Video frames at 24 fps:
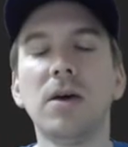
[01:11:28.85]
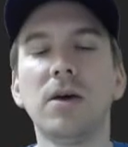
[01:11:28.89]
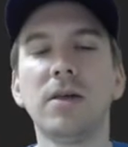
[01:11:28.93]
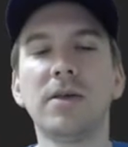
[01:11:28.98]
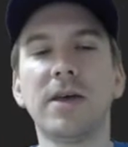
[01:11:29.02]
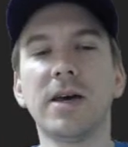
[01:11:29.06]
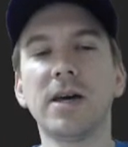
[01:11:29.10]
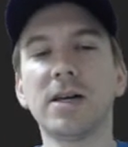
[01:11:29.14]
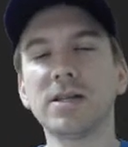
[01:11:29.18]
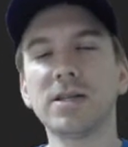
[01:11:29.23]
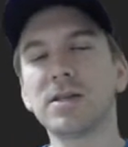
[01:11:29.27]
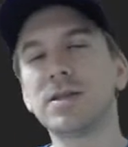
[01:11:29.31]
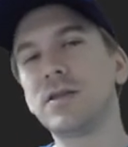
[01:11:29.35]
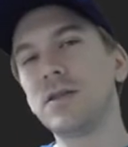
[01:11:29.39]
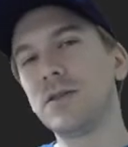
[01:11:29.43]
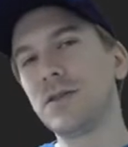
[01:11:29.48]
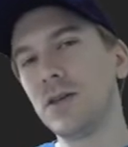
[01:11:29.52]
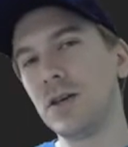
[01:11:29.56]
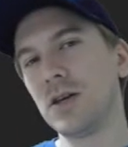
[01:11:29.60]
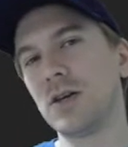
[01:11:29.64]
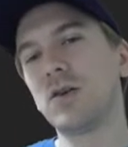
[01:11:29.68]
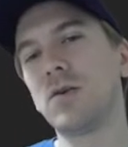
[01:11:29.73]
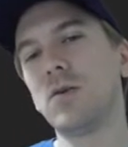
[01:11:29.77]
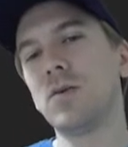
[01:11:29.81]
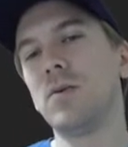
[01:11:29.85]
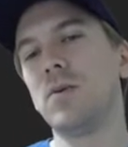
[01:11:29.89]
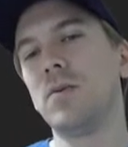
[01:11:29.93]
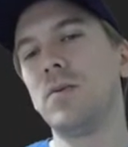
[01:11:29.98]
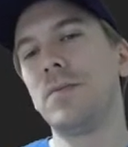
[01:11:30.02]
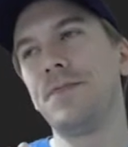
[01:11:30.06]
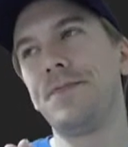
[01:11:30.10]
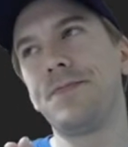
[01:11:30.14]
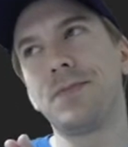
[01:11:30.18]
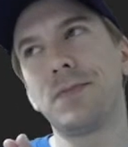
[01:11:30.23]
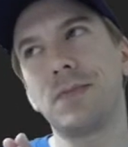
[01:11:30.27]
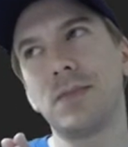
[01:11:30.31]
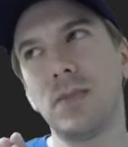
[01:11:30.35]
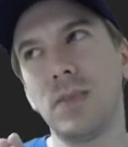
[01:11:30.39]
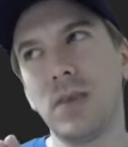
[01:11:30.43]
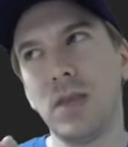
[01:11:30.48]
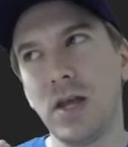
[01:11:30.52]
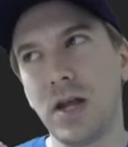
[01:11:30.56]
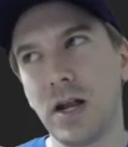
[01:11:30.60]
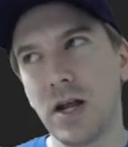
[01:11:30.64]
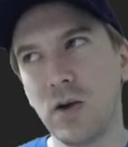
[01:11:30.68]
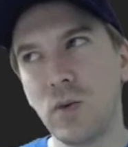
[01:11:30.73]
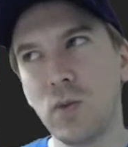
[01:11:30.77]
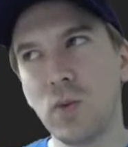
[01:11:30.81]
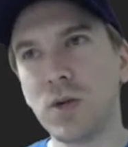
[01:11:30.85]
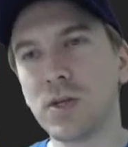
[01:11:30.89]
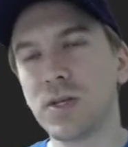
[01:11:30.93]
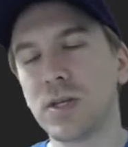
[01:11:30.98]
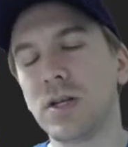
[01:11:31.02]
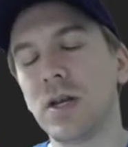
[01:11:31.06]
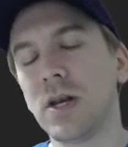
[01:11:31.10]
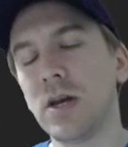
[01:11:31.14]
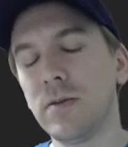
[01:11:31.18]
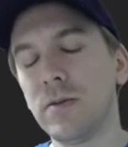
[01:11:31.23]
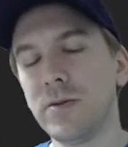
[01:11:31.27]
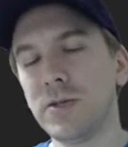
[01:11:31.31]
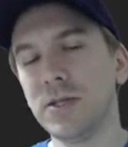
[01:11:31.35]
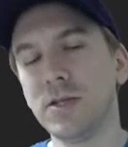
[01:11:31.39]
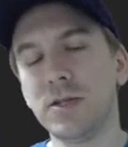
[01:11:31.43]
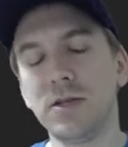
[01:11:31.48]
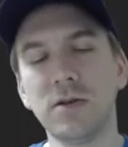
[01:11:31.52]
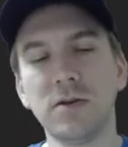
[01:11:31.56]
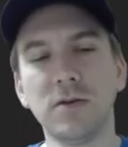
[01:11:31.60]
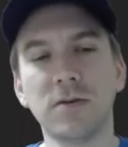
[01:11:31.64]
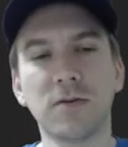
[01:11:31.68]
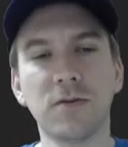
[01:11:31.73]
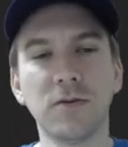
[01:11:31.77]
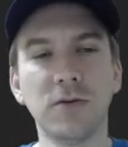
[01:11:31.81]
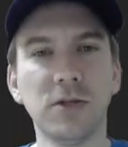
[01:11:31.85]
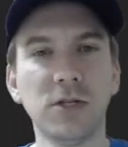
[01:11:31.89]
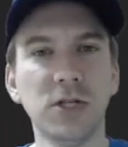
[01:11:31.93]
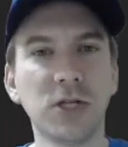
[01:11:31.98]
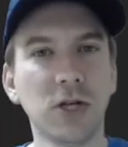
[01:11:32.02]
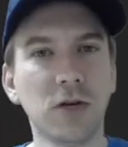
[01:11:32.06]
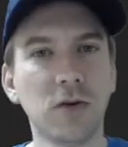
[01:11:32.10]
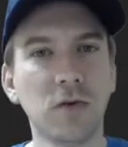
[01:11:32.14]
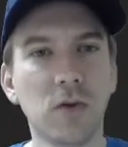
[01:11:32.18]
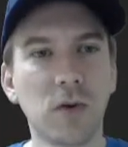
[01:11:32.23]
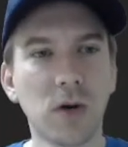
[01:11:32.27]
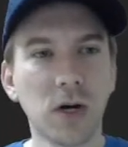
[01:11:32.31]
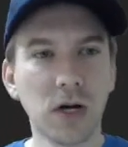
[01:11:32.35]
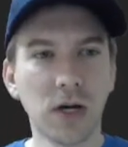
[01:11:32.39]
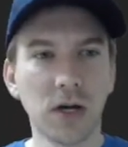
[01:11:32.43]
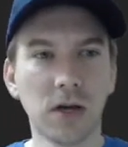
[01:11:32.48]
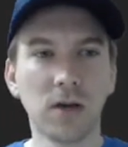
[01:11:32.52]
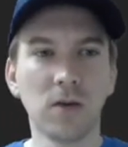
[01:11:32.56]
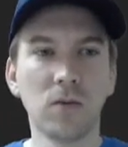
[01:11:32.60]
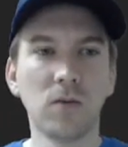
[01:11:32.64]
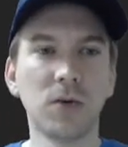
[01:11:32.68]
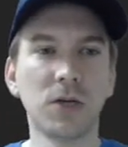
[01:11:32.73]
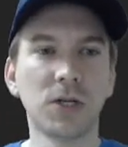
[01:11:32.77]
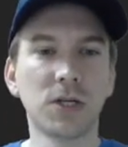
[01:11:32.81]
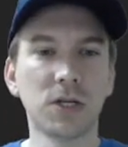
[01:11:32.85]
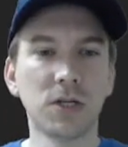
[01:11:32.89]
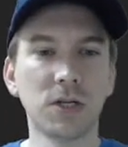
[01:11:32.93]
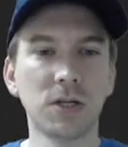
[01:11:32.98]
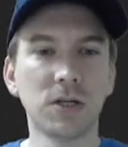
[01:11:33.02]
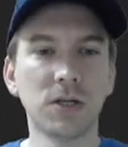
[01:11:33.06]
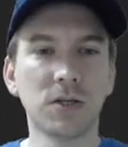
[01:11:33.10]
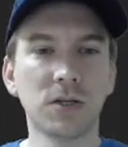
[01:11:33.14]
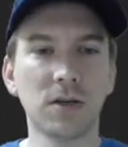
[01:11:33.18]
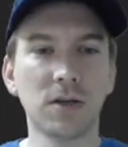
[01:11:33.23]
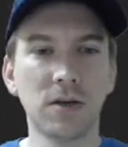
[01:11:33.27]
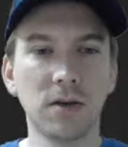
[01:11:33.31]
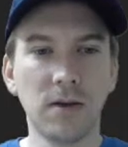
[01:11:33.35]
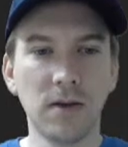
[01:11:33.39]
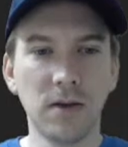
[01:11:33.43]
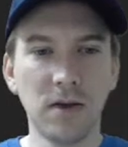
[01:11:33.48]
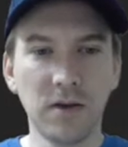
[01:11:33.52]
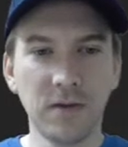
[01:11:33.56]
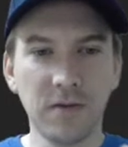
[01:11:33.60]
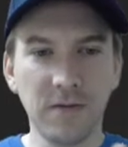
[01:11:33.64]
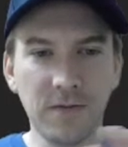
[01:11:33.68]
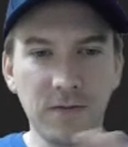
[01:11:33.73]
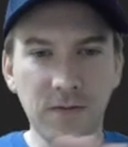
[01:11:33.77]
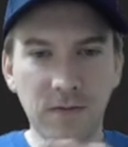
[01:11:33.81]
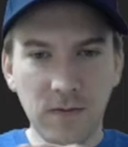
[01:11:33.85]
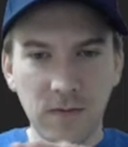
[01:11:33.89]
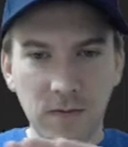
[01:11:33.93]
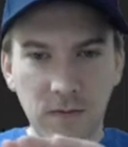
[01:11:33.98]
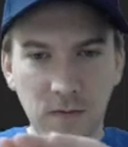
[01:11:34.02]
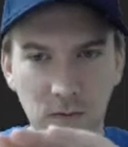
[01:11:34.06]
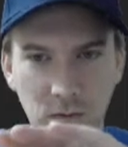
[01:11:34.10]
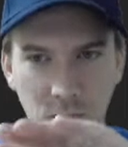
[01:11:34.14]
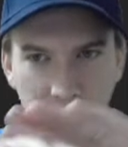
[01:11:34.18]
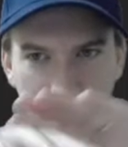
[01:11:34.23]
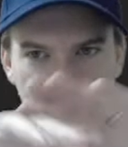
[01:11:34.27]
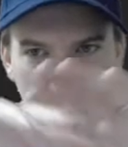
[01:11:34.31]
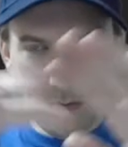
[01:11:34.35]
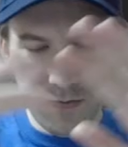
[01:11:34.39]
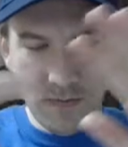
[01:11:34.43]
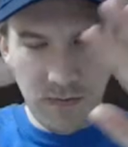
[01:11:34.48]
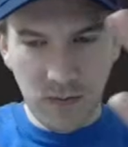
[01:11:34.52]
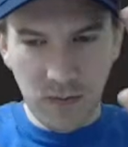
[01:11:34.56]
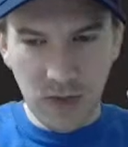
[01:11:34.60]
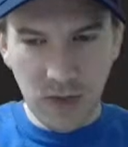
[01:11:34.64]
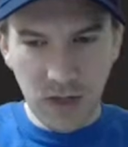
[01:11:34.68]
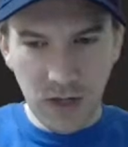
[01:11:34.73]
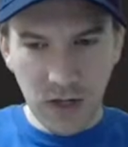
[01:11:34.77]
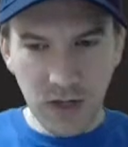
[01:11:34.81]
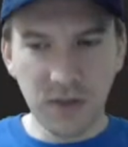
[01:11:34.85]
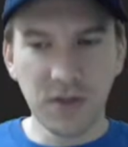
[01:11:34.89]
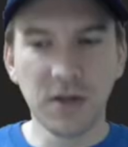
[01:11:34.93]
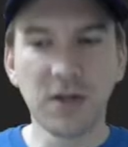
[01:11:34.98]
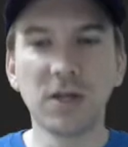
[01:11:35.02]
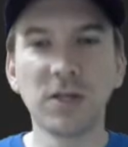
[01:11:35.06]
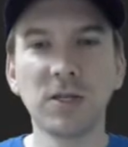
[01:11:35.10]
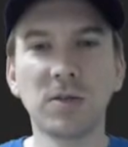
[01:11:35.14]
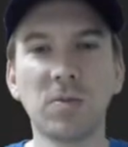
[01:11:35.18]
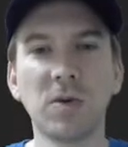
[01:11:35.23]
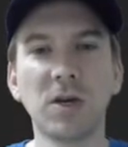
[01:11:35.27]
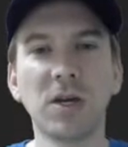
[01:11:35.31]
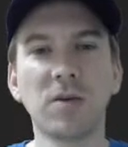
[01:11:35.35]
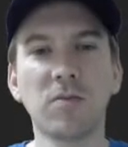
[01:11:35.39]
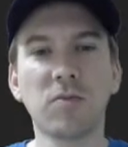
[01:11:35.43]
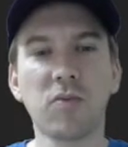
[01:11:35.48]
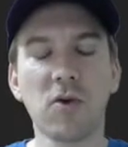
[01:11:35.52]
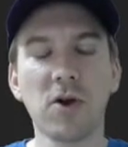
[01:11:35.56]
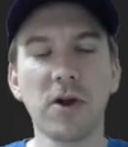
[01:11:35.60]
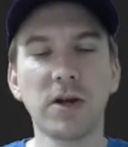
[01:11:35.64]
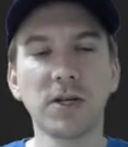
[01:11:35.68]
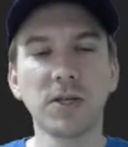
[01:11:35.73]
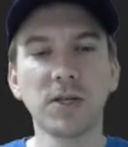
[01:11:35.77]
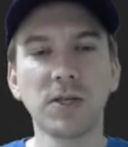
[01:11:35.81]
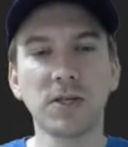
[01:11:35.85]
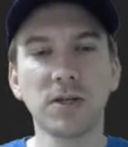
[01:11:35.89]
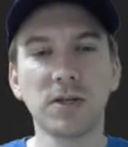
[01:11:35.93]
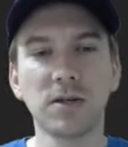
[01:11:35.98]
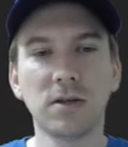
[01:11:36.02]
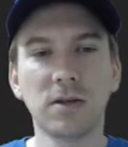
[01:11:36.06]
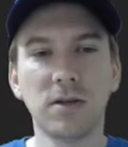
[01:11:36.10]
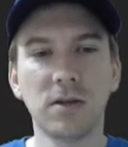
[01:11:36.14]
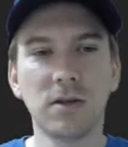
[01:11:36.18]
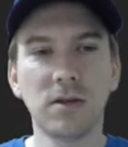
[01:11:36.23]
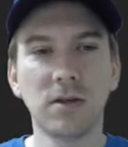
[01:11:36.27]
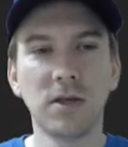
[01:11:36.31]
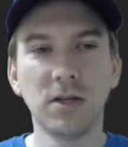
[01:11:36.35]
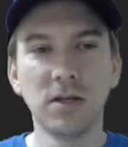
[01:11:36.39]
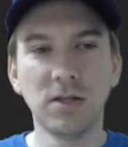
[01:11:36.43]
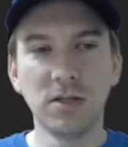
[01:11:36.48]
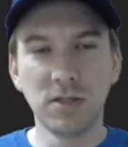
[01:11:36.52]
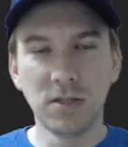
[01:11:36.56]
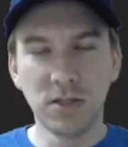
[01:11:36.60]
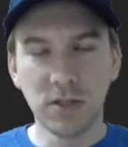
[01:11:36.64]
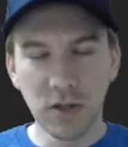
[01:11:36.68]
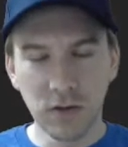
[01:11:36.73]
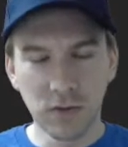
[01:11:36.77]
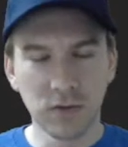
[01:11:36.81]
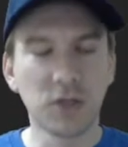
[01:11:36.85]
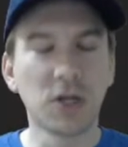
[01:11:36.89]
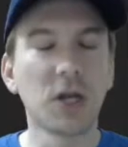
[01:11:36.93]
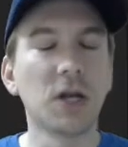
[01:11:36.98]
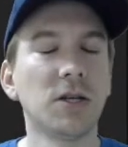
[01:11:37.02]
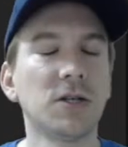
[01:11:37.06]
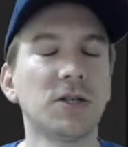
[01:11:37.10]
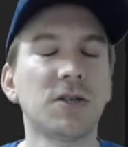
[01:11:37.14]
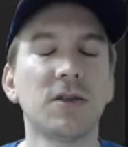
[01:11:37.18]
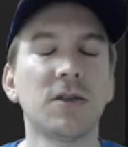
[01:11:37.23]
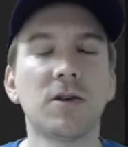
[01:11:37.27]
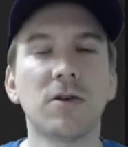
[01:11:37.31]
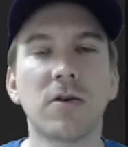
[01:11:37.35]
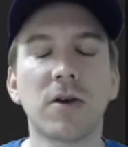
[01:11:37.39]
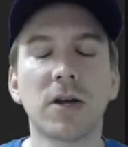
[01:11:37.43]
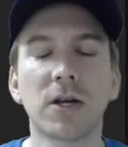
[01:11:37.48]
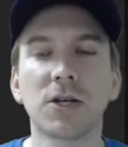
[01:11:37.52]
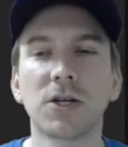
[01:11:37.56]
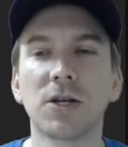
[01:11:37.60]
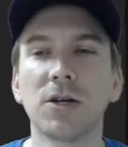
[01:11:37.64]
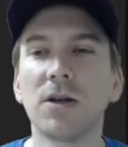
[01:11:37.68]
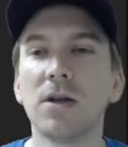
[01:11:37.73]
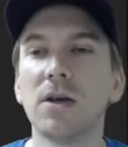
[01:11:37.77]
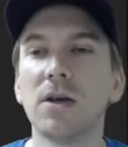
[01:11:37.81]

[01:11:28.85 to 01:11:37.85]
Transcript: That's the thing that I wasn't able to do through the GUI, which is if nothing is being pressed, then don't change the direction.